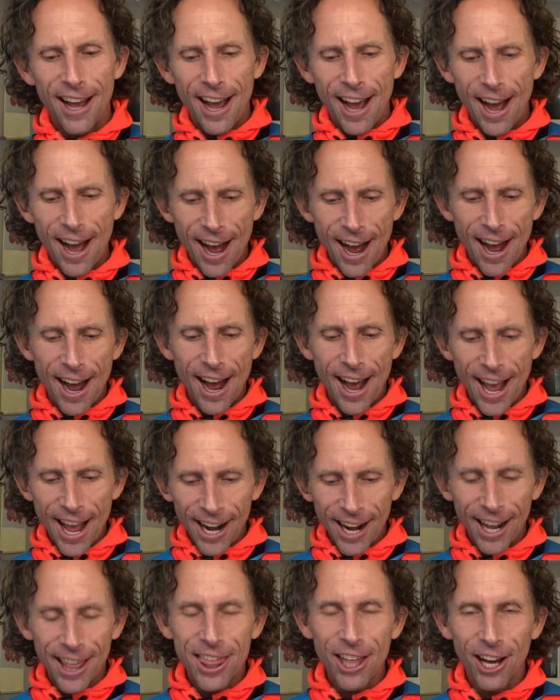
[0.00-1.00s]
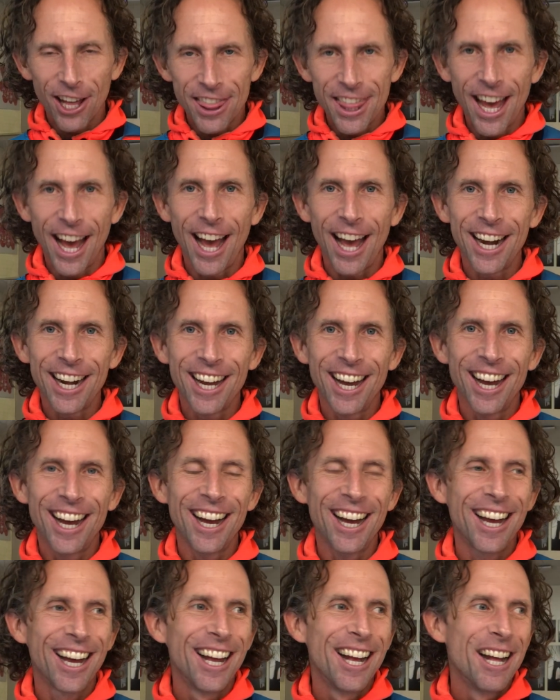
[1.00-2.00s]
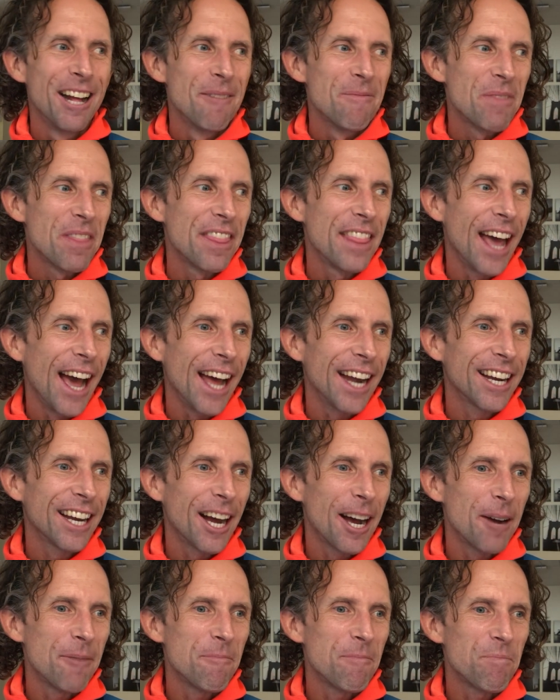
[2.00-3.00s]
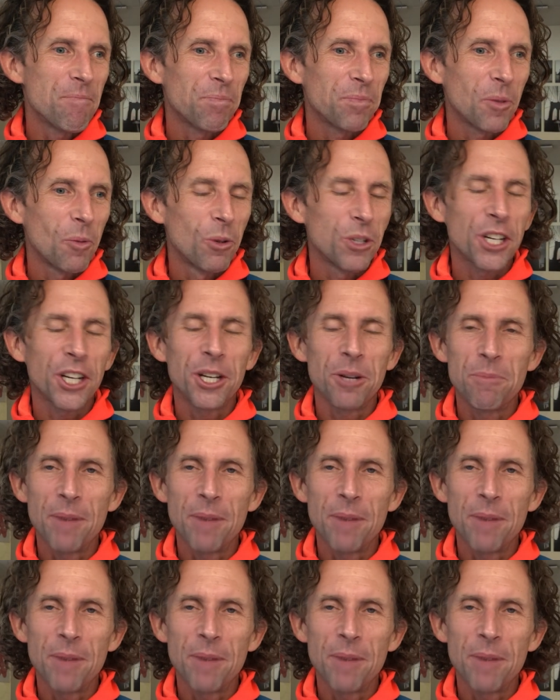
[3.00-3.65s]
And I thought that was a good